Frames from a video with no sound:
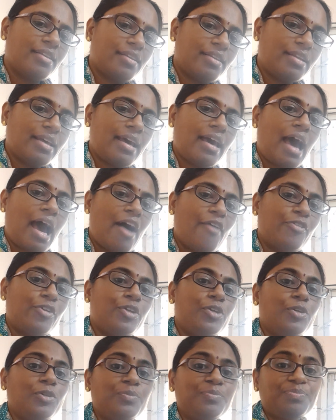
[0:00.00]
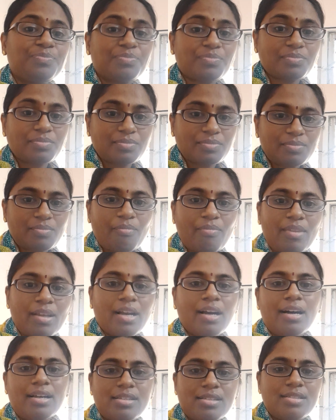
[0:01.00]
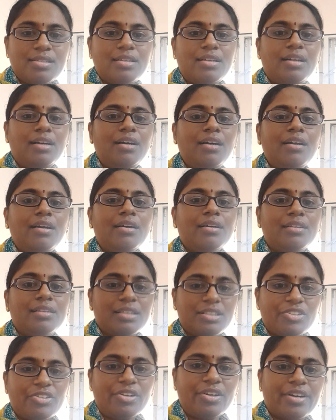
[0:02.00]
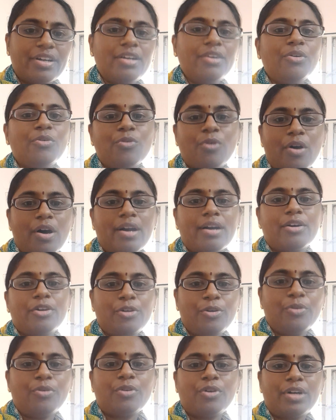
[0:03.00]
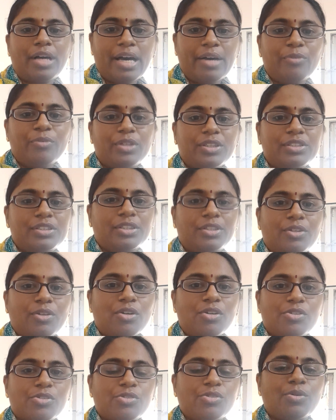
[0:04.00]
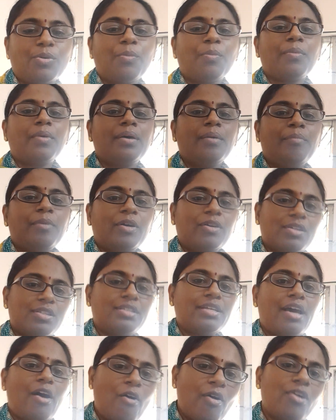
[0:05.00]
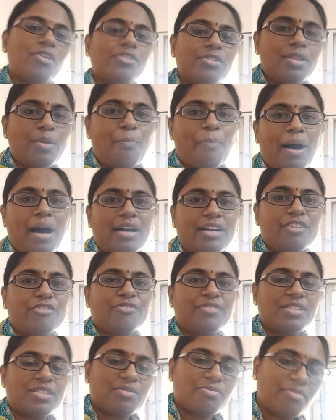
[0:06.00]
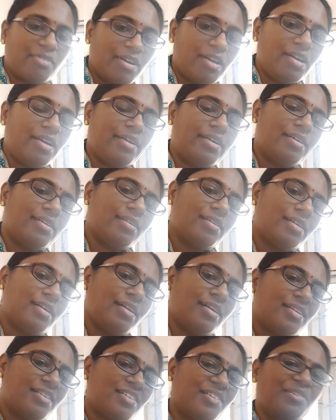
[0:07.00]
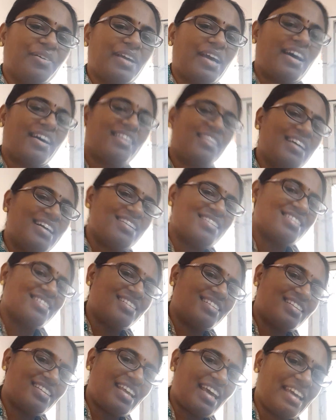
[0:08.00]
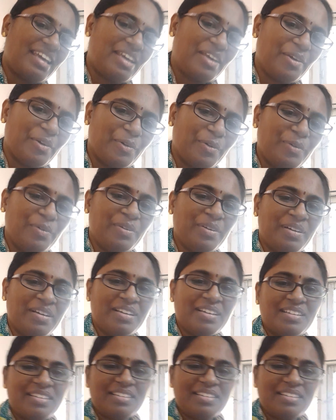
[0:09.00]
they have to consider the children who are neurodivergent also, because they are also the part of this world. So yeah, that's it. Thank you.